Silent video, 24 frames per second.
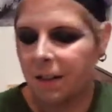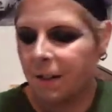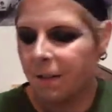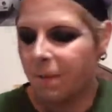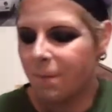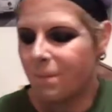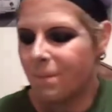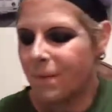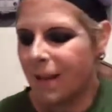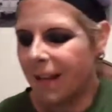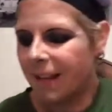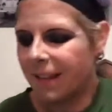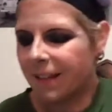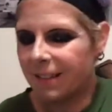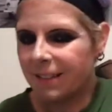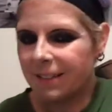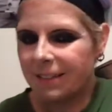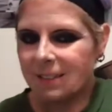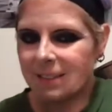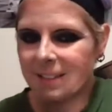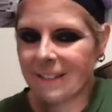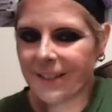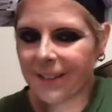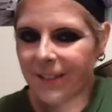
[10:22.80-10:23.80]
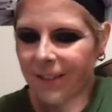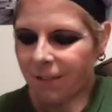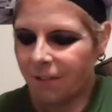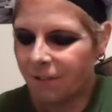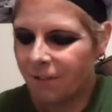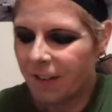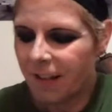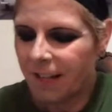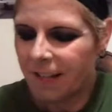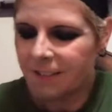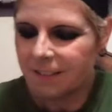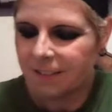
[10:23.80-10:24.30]
Making silly
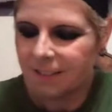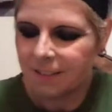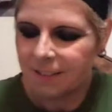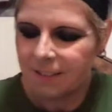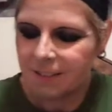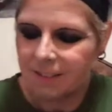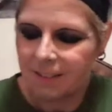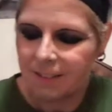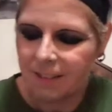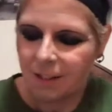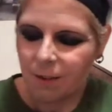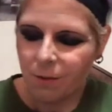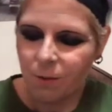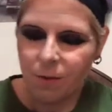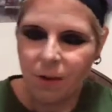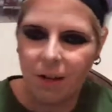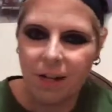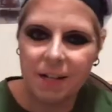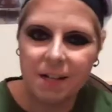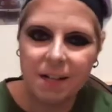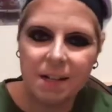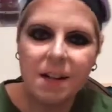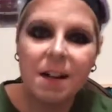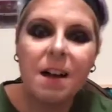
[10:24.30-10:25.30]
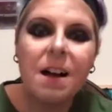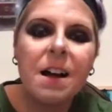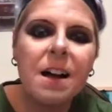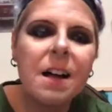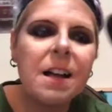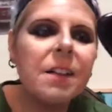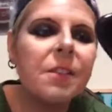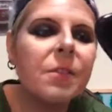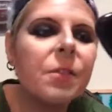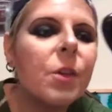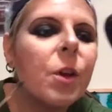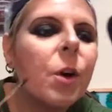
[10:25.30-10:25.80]
faces, like why
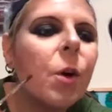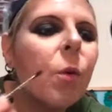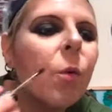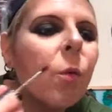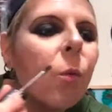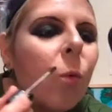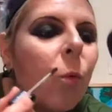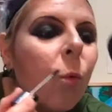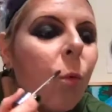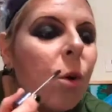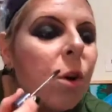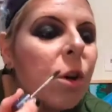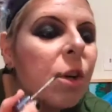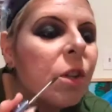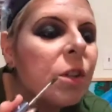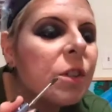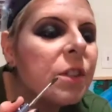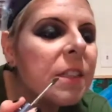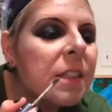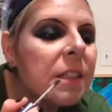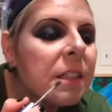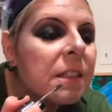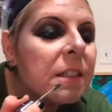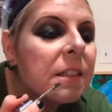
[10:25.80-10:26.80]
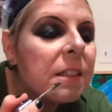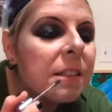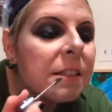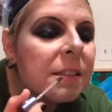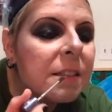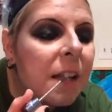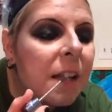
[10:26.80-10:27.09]
not? The world is